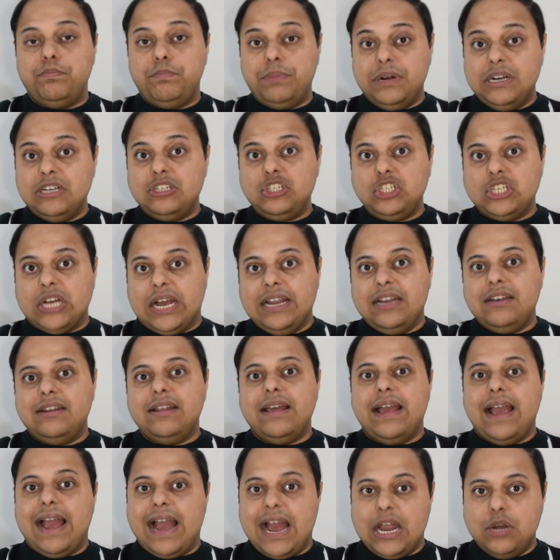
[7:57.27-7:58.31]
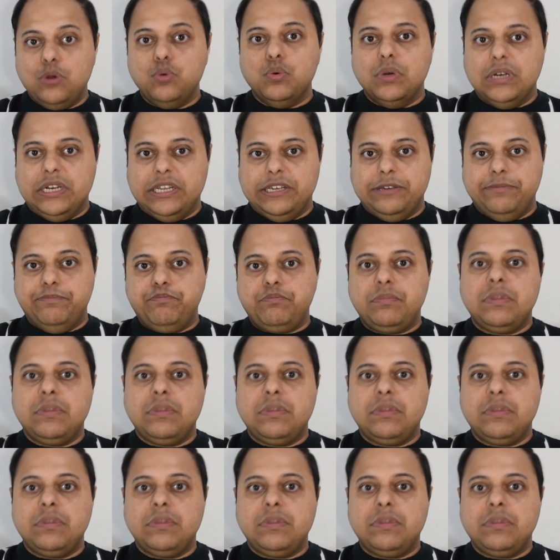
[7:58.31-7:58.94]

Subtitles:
per child annually.